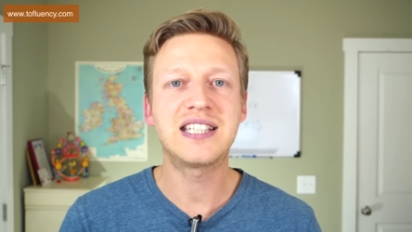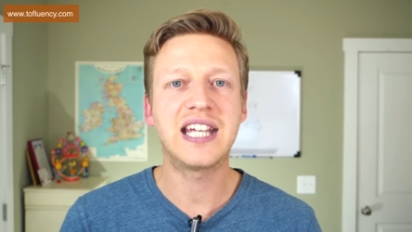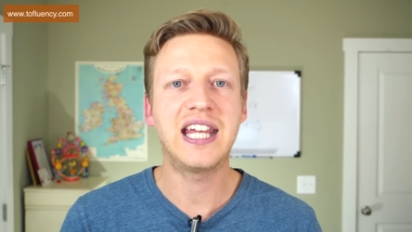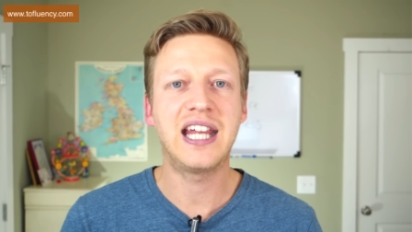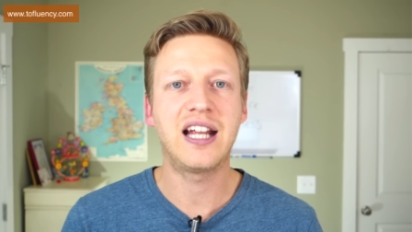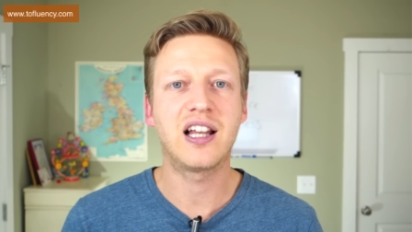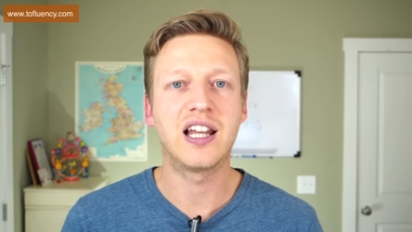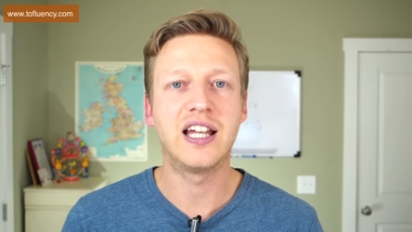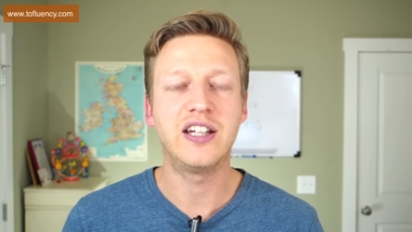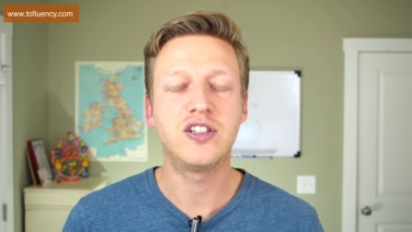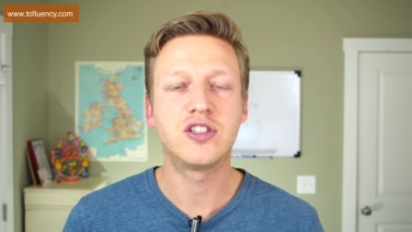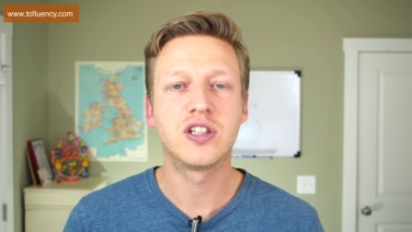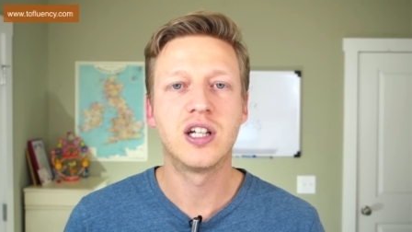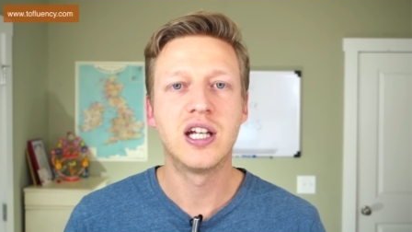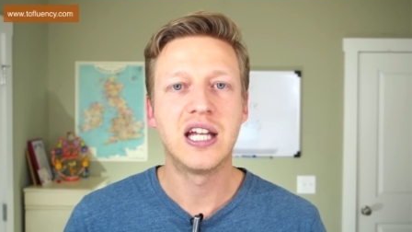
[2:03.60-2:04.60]
to
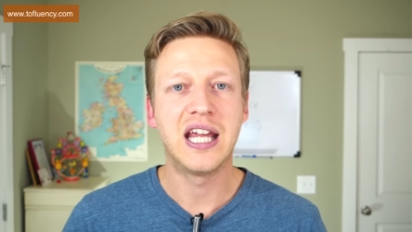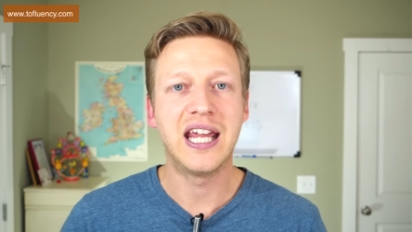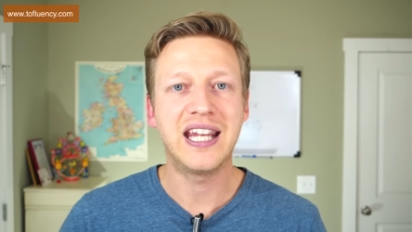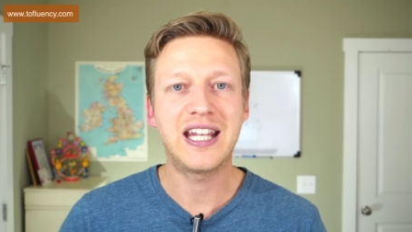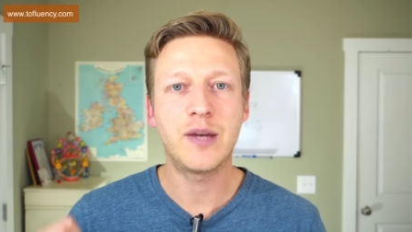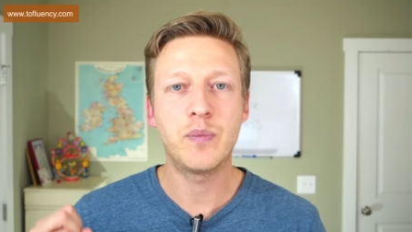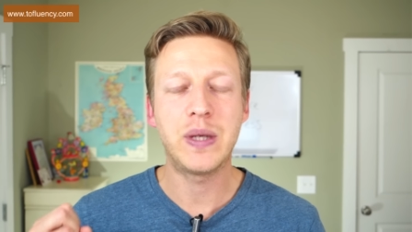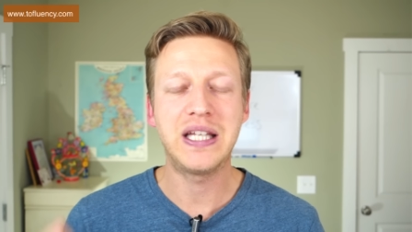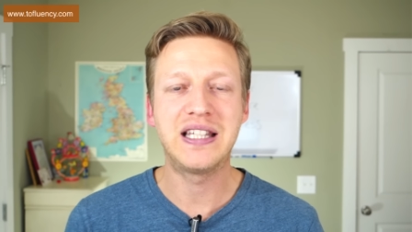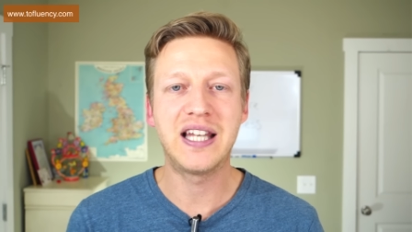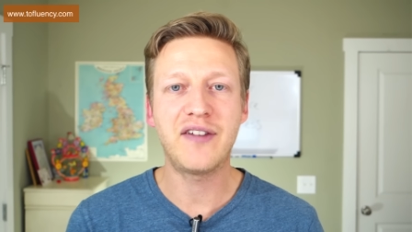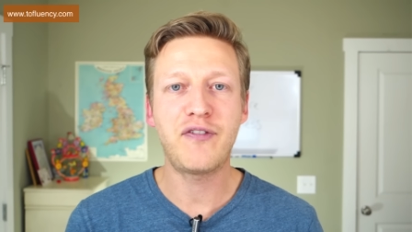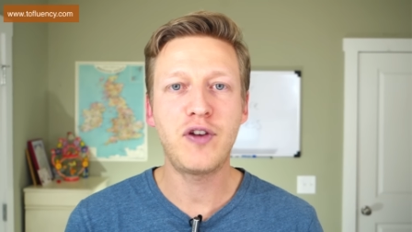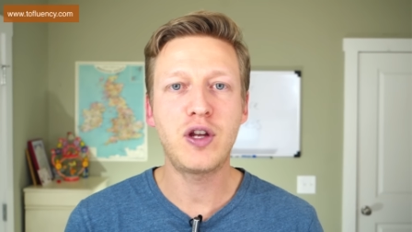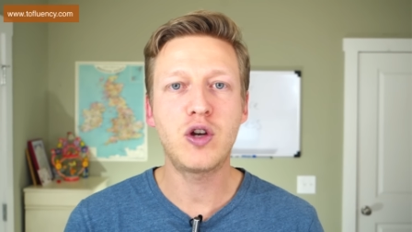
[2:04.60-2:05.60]
English, it can be
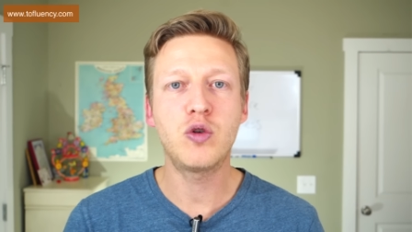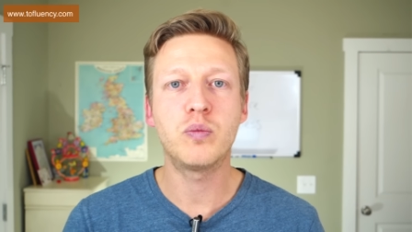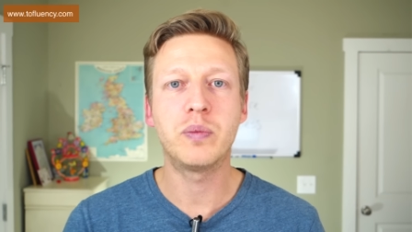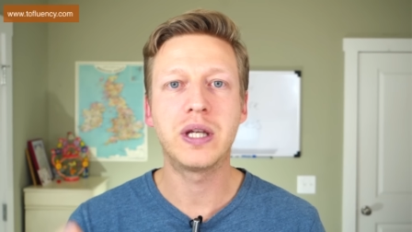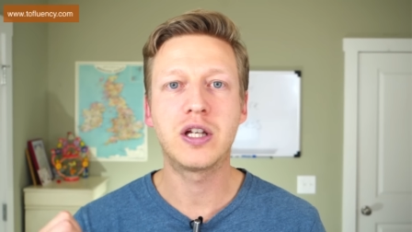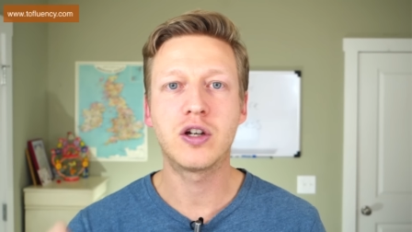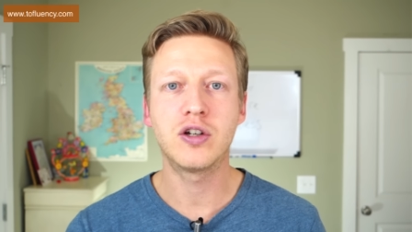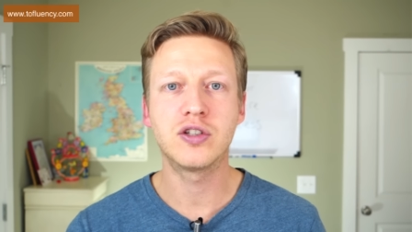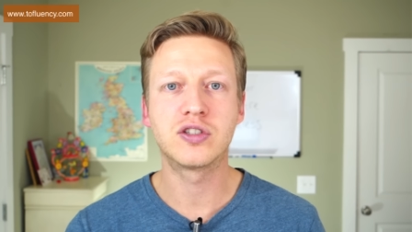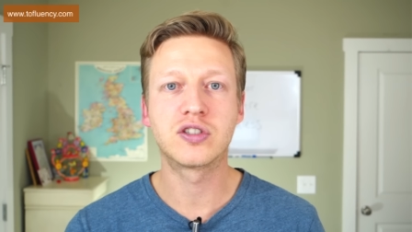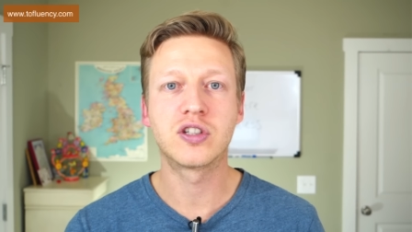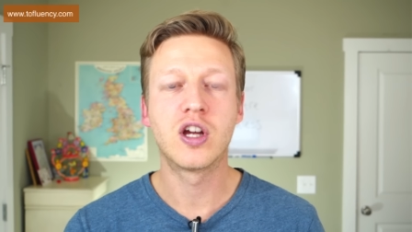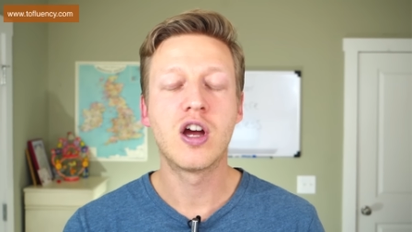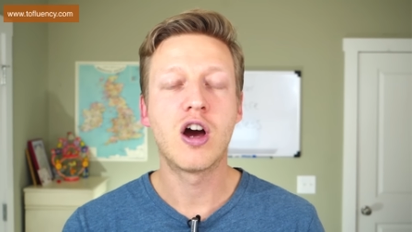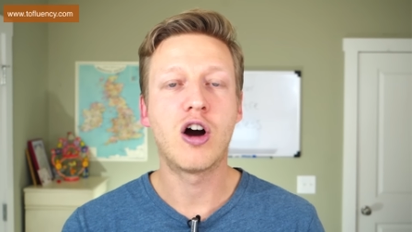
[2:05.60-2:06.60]
difficult
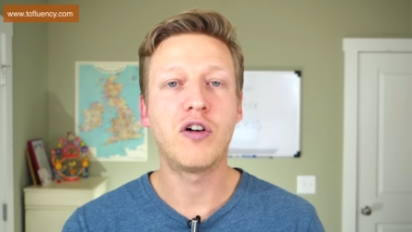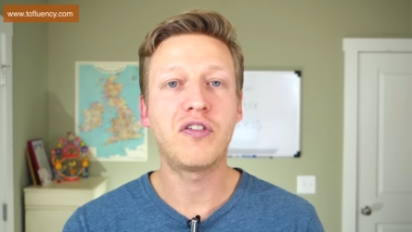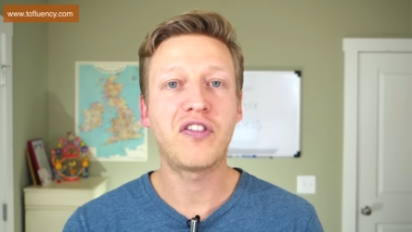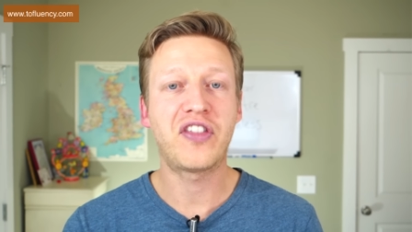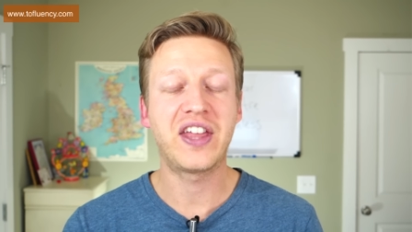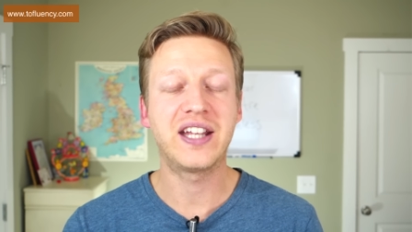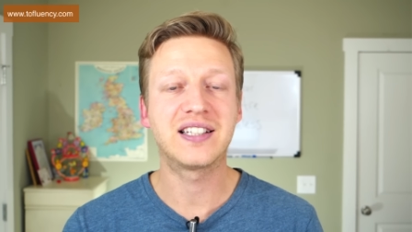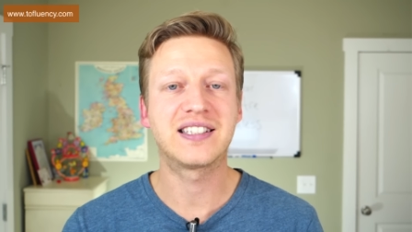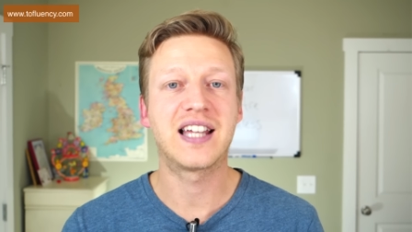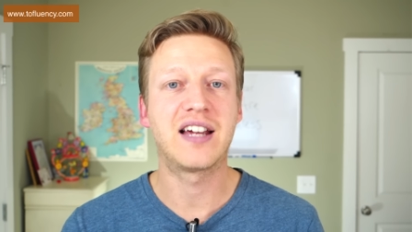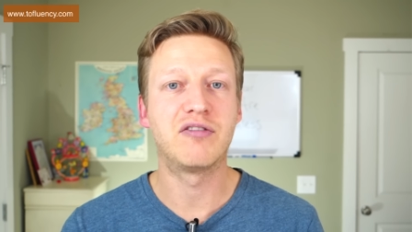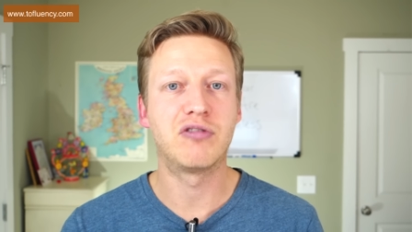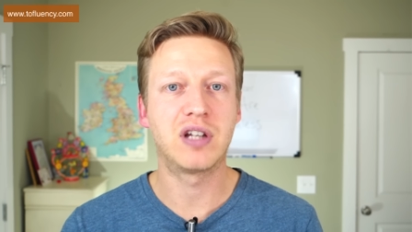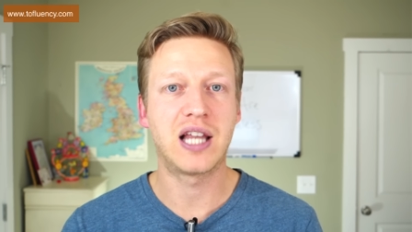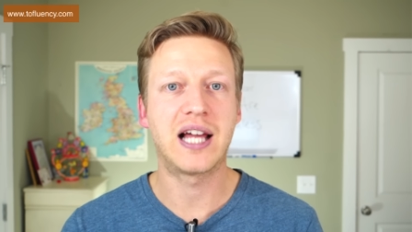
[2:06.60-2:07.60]
because of things
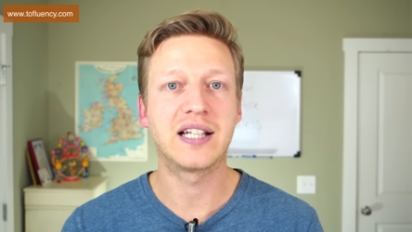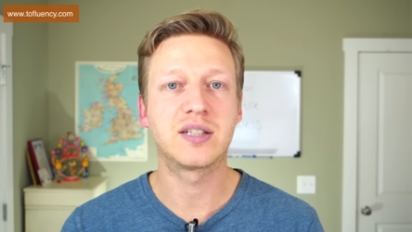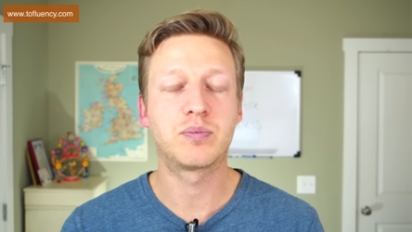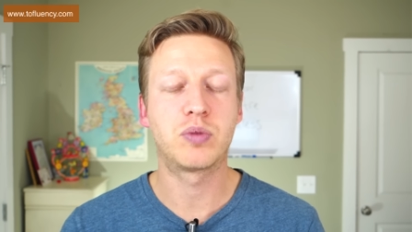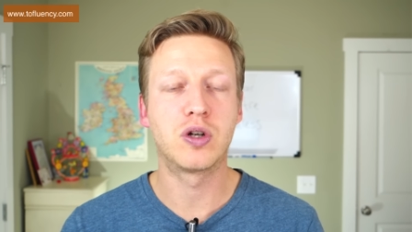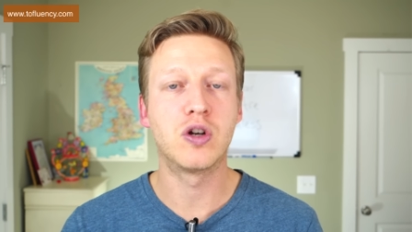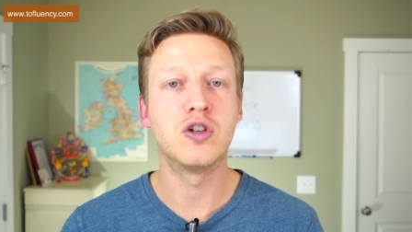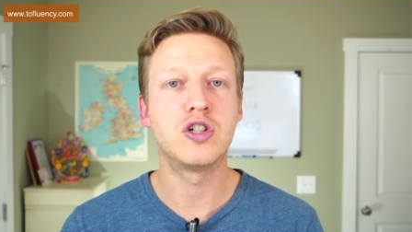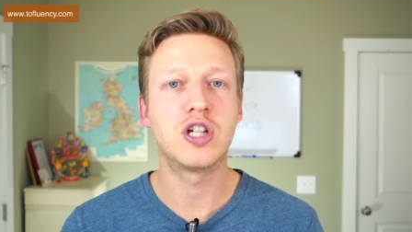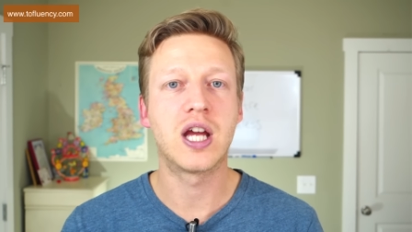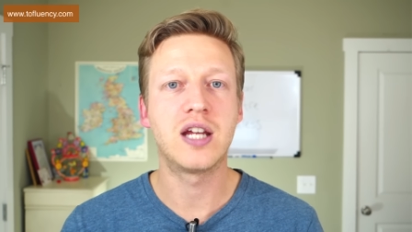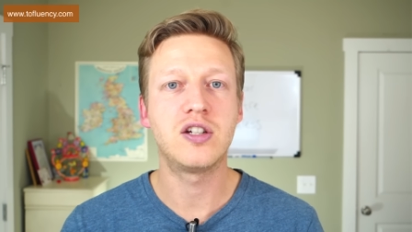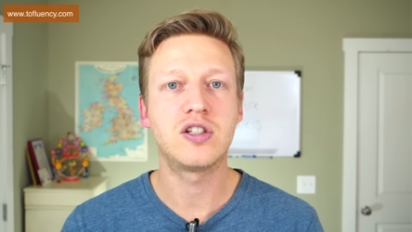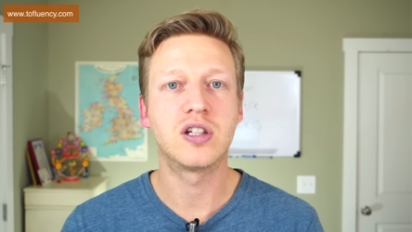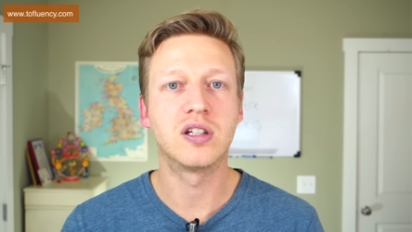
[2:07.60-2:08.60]
like relaxed
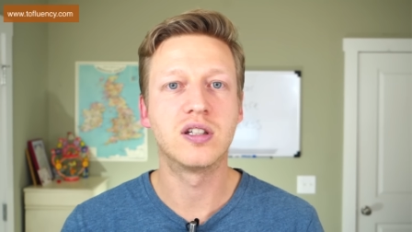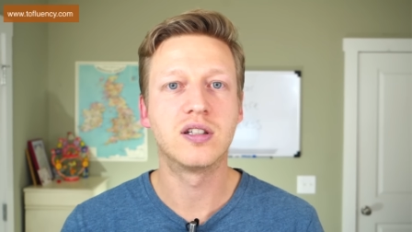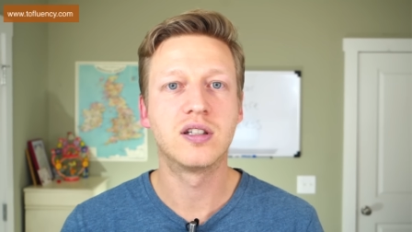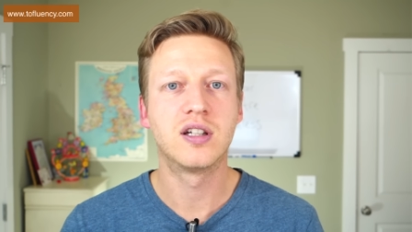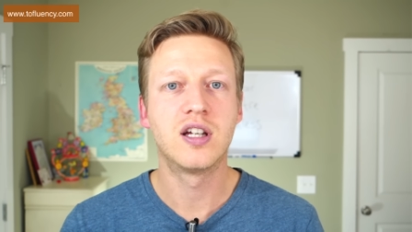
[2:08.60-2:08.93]
pronunciation.